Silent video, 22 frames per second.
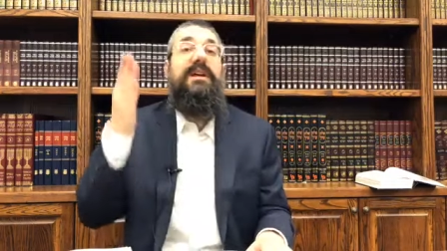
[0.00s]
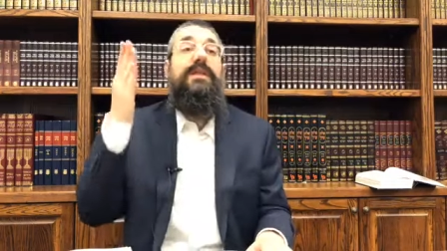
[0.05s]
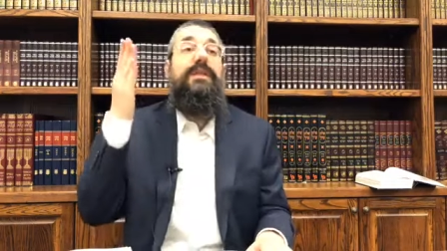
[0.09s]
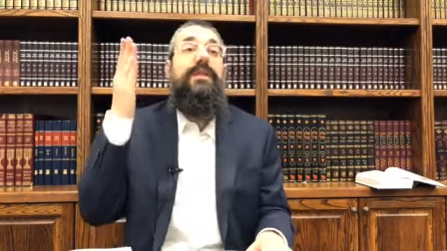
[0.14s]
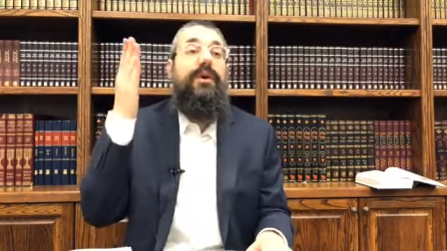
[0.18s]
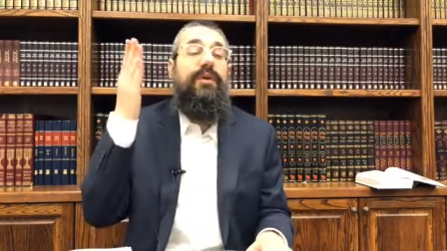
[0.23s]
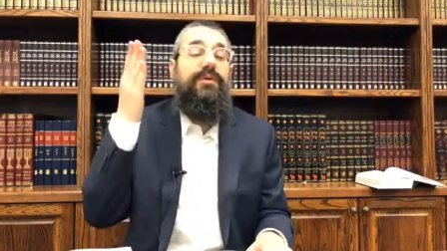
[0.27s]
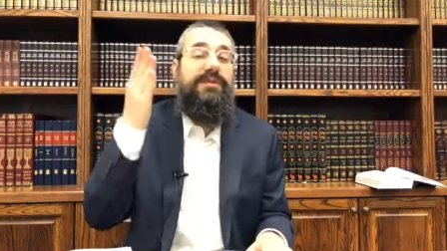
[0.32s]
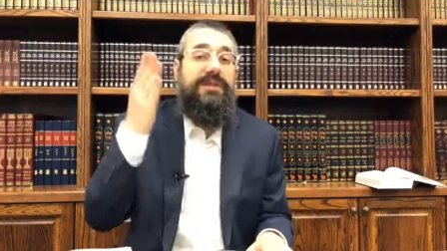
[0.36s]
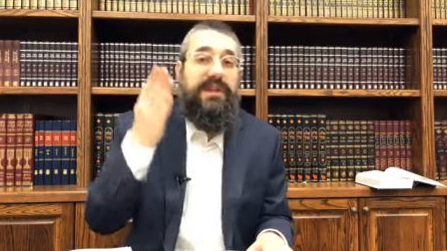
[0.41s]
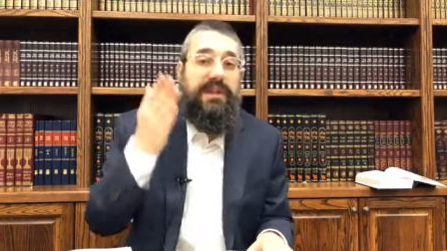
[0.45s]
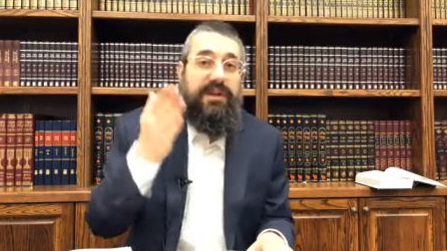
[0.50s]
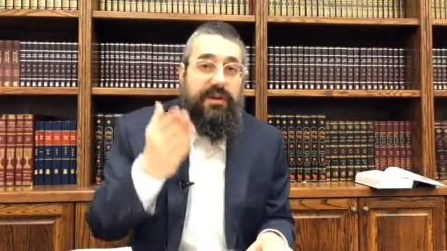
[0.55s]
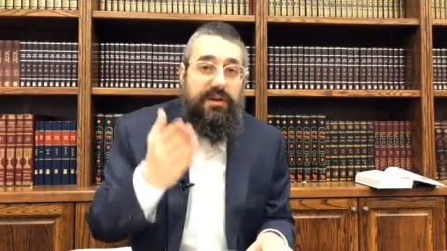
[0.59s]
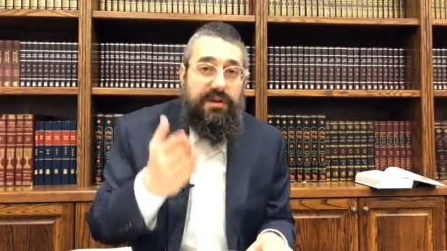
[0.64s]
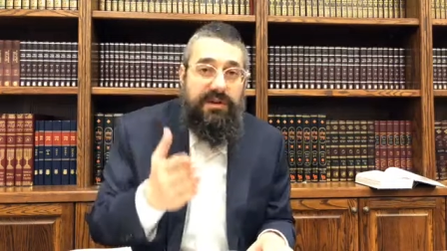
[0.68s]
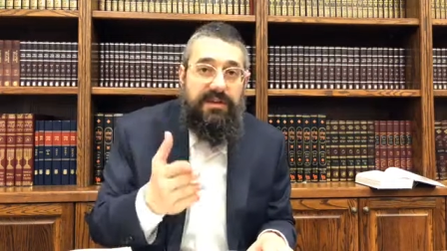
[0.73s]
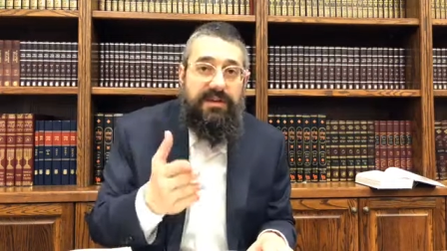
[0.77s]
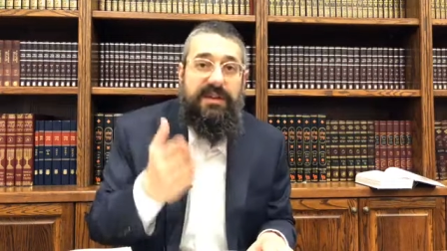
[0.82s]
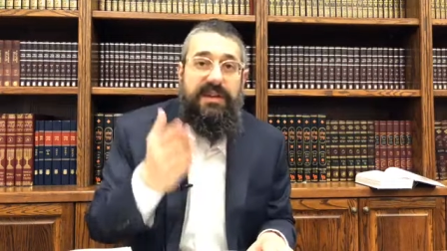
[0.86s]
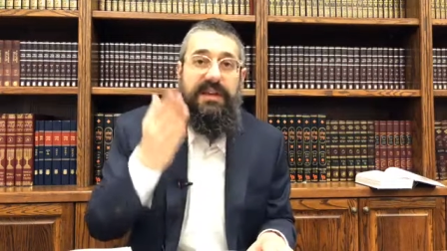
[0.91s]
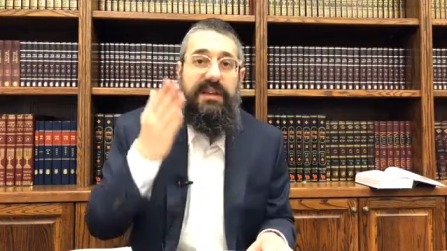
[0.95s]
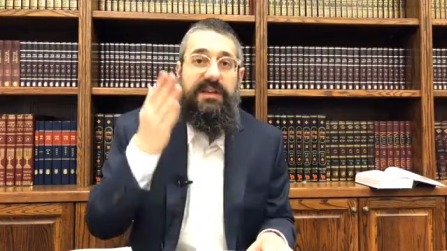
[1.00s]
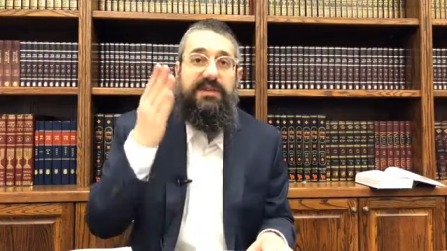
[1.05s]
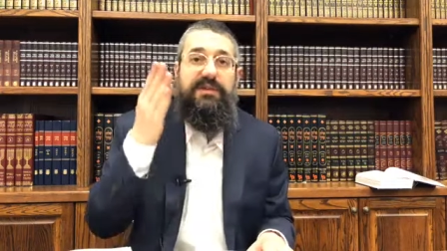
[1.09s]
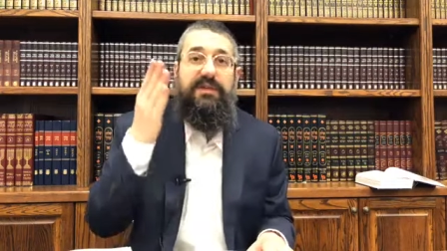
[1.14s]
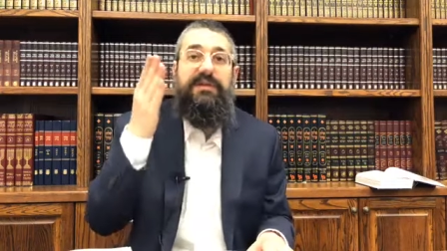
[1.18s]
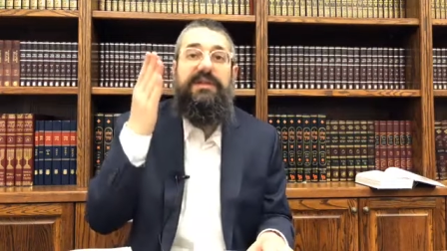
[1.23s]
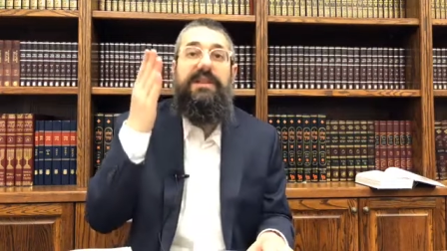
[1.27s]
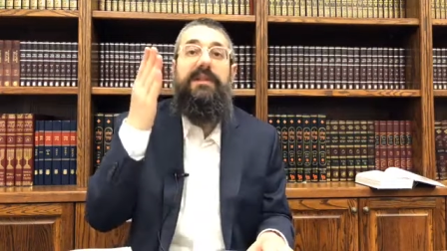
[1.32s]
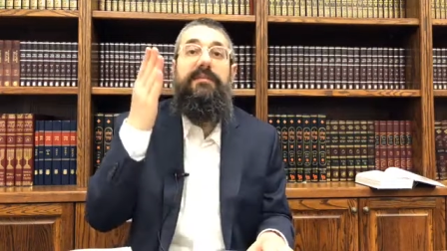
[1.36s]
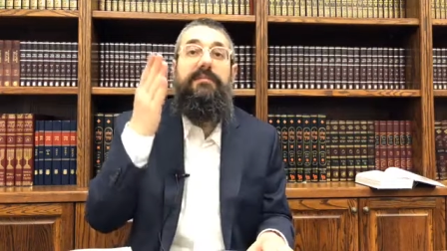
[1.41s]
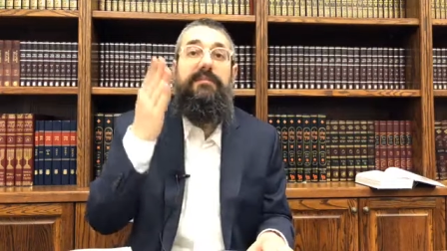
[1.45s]
those are the good deeds,
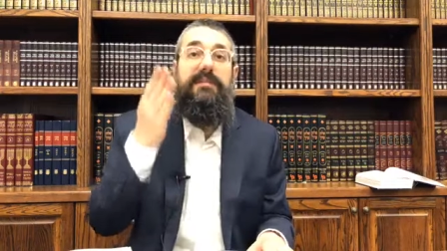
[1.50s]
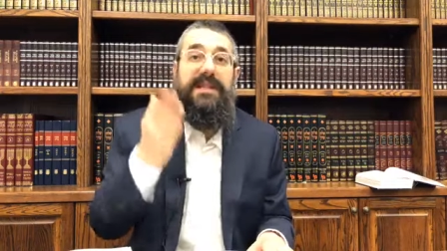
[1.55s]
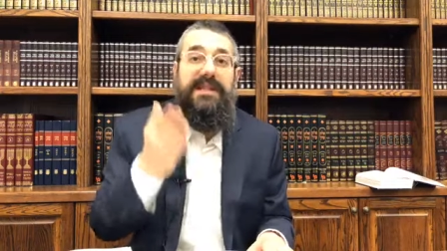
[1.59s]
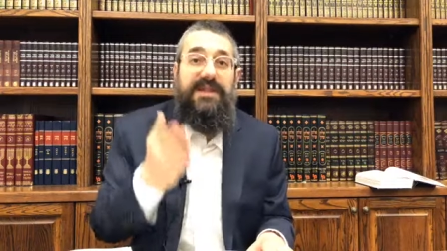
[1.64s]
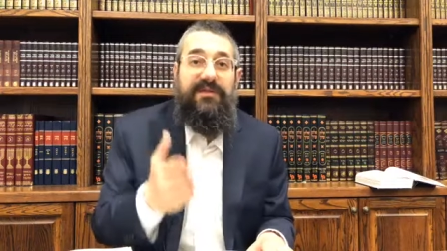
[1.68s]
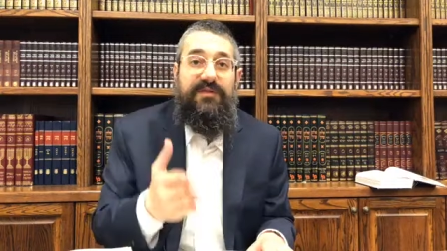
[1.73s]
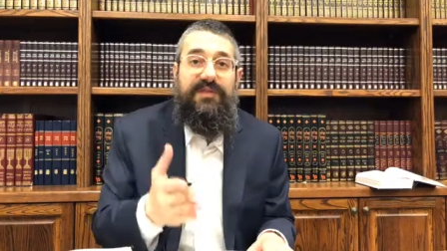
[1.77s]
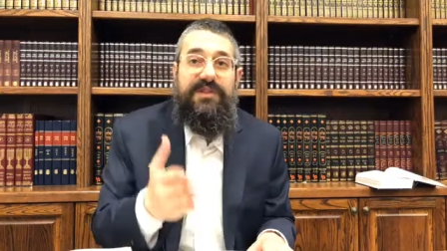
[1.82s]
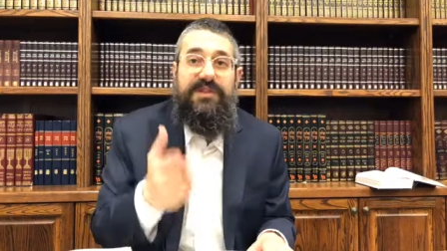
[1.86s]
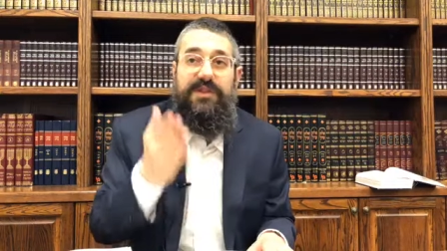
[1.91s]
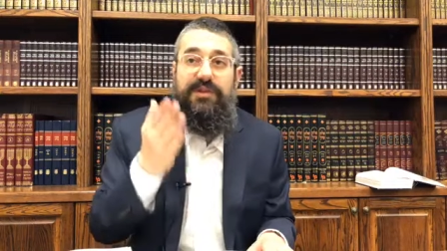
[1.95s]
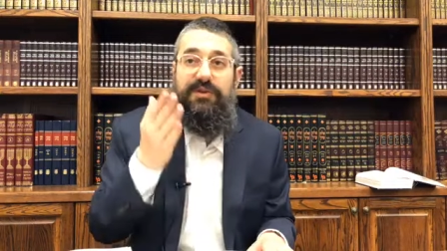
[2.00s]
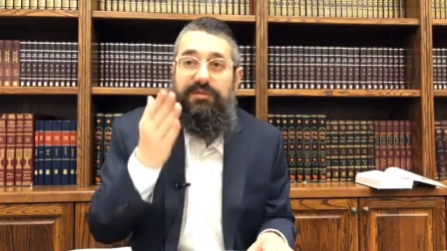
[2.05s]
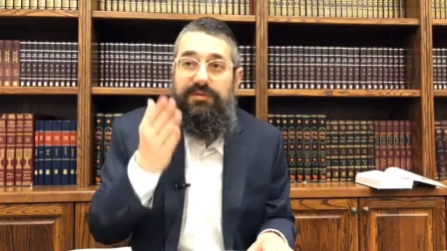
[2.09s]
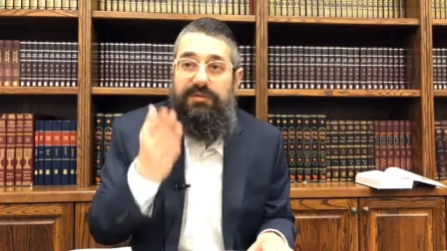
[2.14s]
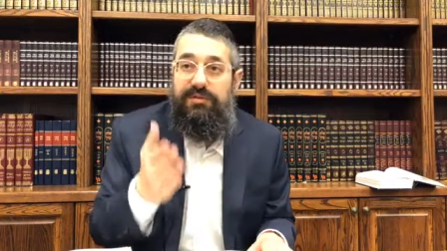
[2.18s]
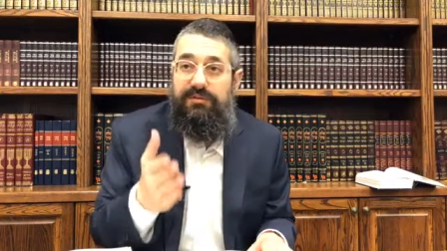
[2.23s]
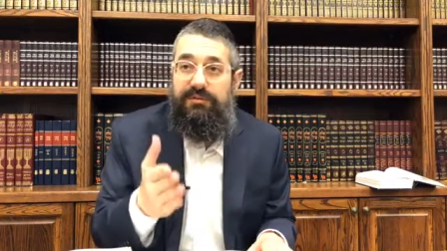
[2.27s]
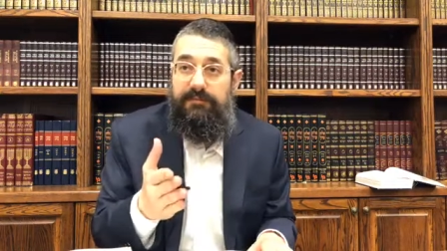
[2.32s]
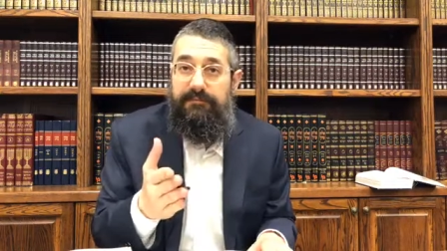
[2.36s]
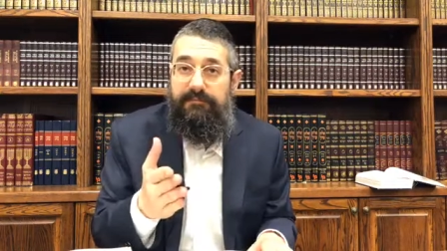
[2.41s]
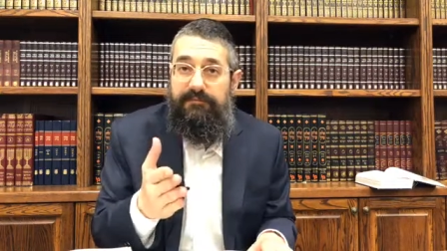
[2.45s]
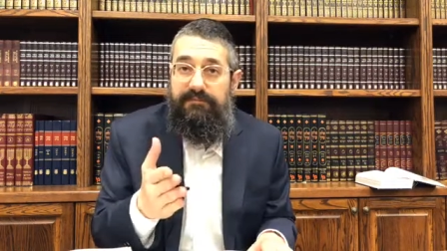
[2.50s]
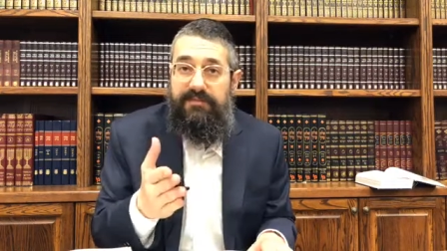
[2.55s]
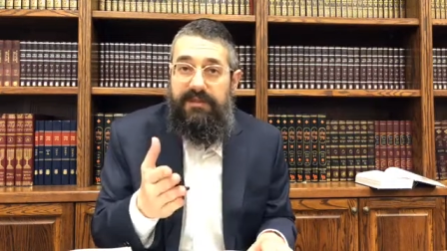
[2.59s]
those are the mitzvahs you do